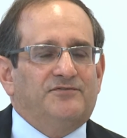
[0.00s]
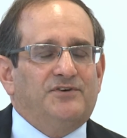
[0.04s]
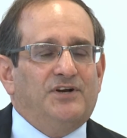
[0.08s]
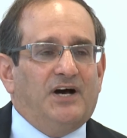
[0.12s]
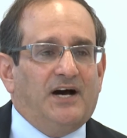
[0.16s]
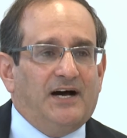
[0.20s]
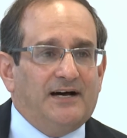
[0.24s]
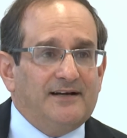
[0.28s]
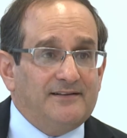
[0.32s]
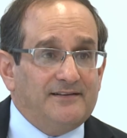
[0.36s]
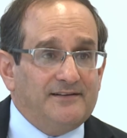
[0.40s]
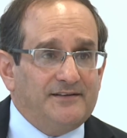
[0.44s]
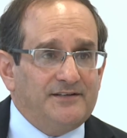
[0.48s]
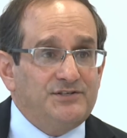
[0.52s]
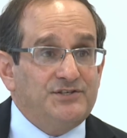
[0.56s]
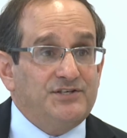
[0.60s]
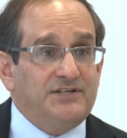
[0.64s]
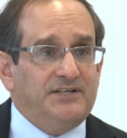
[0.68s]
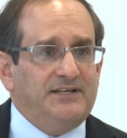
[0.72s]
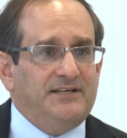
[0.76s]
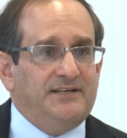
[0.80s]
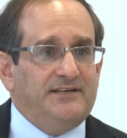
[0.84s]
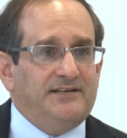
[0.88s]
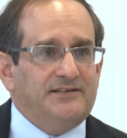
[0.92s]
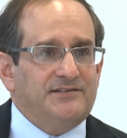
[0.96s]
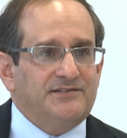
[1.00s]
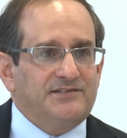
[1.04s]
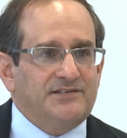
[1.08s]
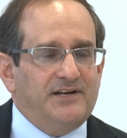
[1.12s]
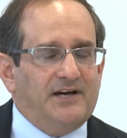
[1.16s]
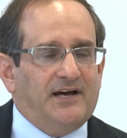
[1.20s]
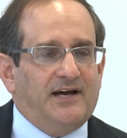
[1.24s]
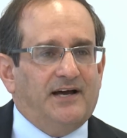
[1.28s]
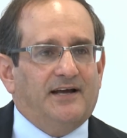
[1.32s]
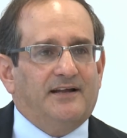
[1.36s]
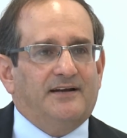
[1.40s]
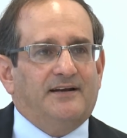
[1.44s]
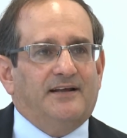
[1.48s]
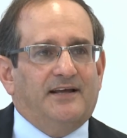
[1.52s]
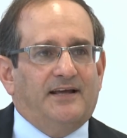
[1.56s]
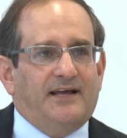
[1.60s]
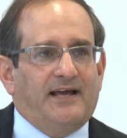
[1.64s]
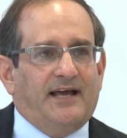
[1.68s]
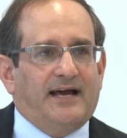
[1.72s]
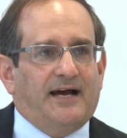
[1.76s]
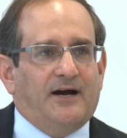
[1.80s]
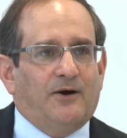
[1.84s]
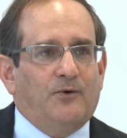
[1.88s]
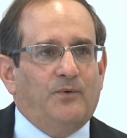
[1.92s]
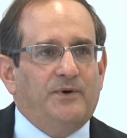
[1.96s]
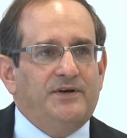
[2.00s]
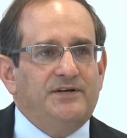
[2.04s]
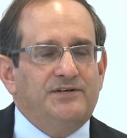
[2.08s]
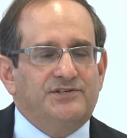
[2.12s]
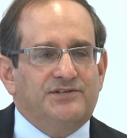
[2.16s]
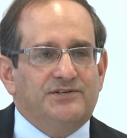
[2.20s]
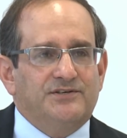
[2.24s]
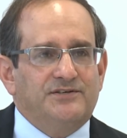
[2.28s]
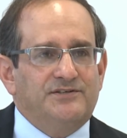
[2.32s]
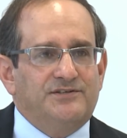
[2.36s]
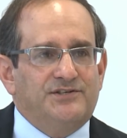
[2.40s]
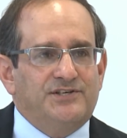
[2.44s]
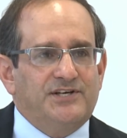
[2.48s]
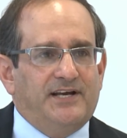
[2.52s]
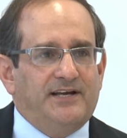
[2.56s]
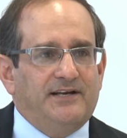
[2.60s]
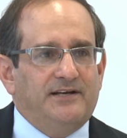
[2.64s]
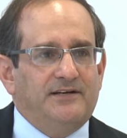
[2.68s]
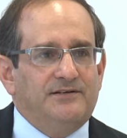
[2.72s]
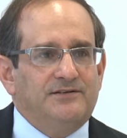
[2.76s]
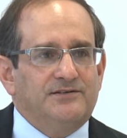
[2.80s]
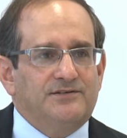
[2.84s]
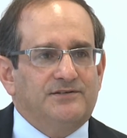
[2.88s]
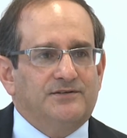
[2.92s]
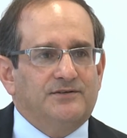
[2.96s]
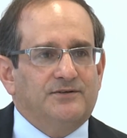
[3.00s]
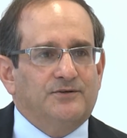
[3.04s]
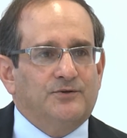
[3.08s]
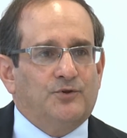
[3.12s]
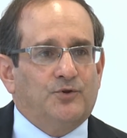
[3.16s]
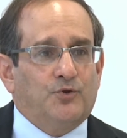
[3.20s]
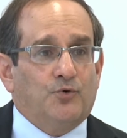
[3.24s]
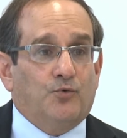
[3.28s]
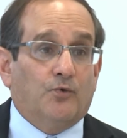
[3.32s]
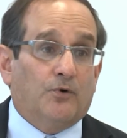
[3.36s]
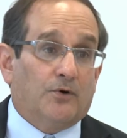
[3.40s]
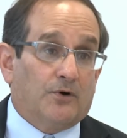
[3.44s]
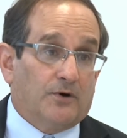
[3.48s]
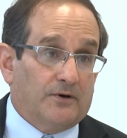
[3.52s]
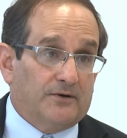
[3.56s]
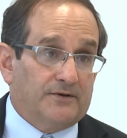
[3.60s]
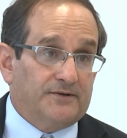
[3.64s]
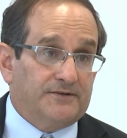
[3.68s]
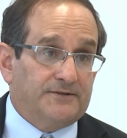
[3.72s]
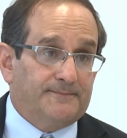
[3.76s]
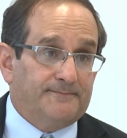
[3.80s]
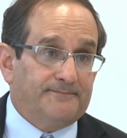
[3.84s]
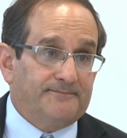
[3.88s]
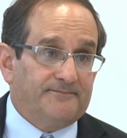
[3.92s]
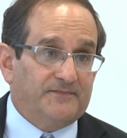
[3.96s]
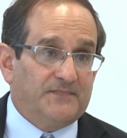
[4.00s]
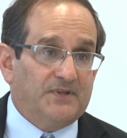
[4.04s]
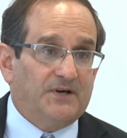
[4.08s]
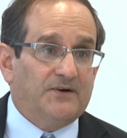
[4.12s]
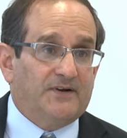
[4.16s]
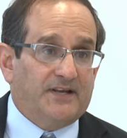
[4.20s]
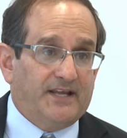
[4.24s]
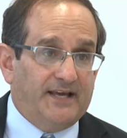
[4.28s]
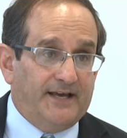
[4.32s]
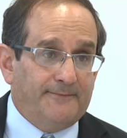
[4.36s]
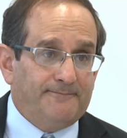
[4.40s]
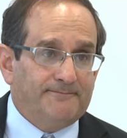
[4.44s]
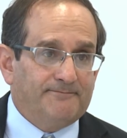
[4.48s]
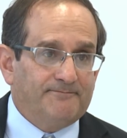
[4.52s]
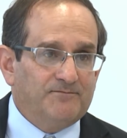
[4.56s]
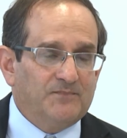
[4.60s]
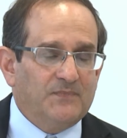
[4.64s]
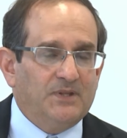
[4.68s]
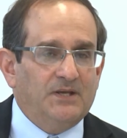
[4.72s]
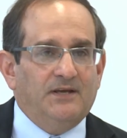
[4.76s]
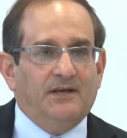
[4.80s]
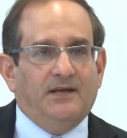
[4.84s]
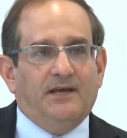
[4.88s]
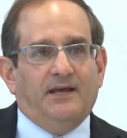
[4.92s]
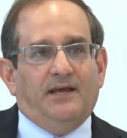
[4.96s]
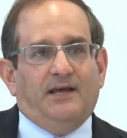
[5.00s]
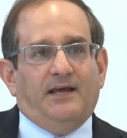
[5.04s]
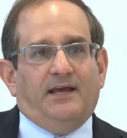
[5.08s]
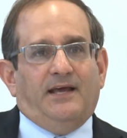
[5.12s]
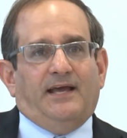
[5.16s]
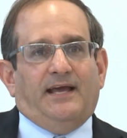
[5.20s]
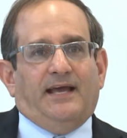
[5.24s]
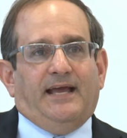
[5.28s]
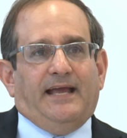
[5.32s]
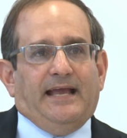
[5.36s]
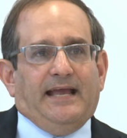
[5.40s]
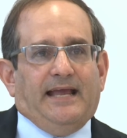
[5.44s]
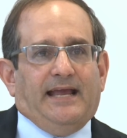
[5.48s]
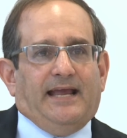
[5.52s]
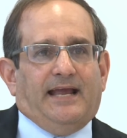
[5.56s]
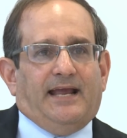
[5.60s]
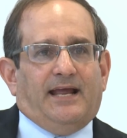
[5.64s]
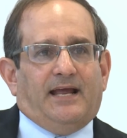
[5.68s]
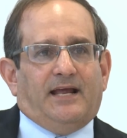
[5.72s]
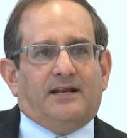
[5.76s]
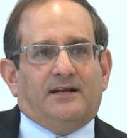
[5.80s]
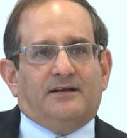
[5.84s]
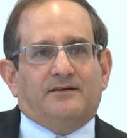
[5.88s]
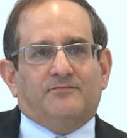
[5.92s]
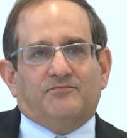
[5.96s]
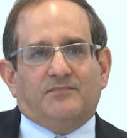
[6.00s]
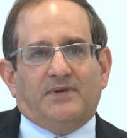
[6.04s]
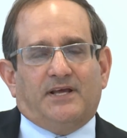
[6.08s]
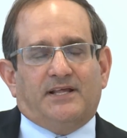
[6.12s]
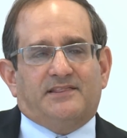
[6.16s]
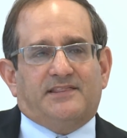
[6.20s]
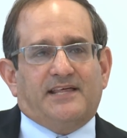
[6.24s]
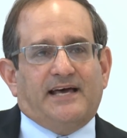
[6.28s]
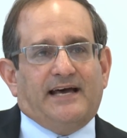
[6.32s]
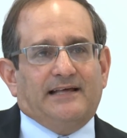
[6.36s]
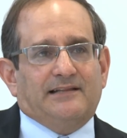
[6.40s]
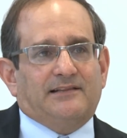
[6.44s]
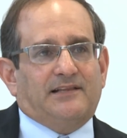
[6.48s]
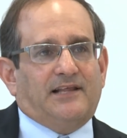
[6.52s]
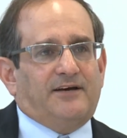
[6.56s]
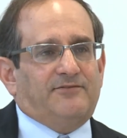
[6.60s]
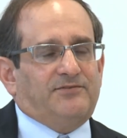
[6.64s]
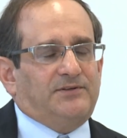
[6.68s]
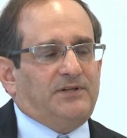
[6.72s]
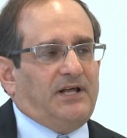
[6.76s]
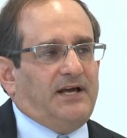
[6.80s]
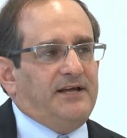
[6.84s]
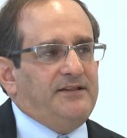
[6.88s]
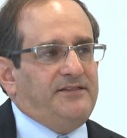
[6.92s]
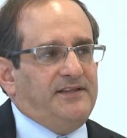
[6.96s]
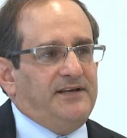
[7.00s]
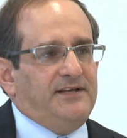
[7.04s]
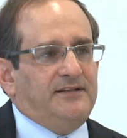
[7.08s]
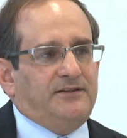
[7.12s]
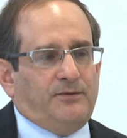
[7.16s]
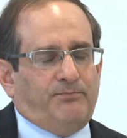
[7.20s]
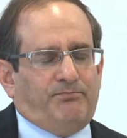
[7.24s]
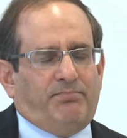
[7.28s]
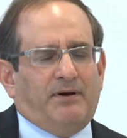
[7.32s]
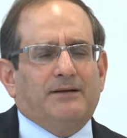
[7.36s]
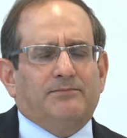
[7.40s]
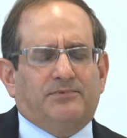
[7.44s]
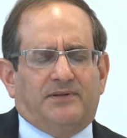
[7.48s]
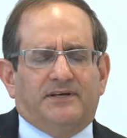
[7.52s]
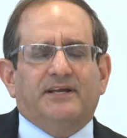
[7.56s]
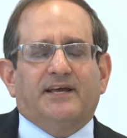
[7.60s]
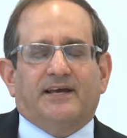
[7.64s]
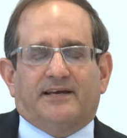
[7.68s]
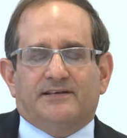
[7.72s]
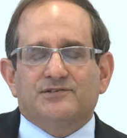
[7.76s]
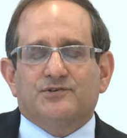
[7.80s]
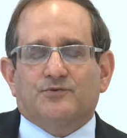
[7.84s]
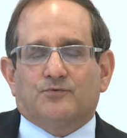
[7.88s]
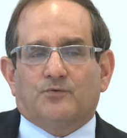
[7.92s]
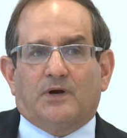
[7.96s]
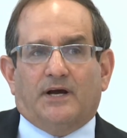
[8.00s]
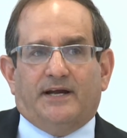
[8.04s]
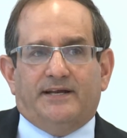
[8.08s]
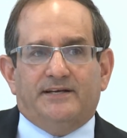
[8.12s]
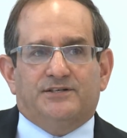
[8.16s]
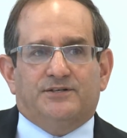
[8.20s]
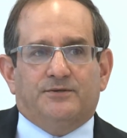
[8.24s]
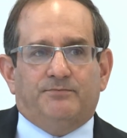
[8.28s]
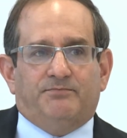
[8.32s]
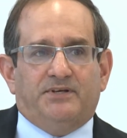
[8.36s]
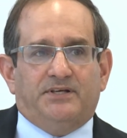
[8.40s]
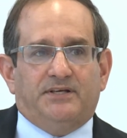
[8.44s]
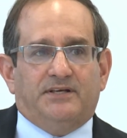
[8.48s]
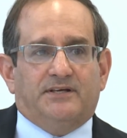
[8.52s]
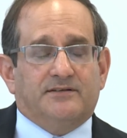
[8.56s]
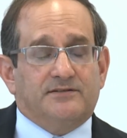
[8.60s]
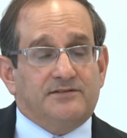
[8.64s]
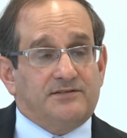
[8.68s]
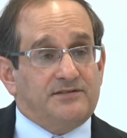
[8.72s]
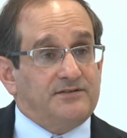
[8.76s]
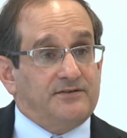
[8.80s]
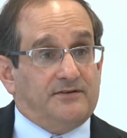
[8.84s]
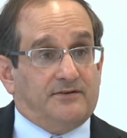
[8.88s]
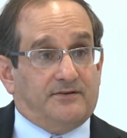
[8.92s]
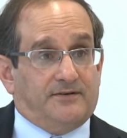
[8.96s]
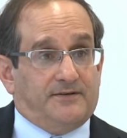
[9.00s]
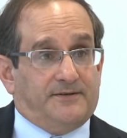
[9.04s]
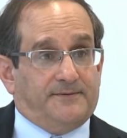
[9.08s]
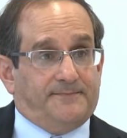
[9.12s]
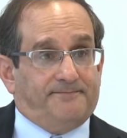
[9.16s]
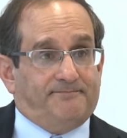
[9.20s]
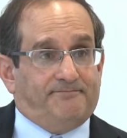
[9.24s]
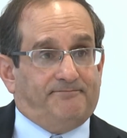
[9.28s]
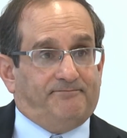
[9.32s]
knowledge is, not how we should change the world. Okay. And at that level, I think the public has a right to be concerned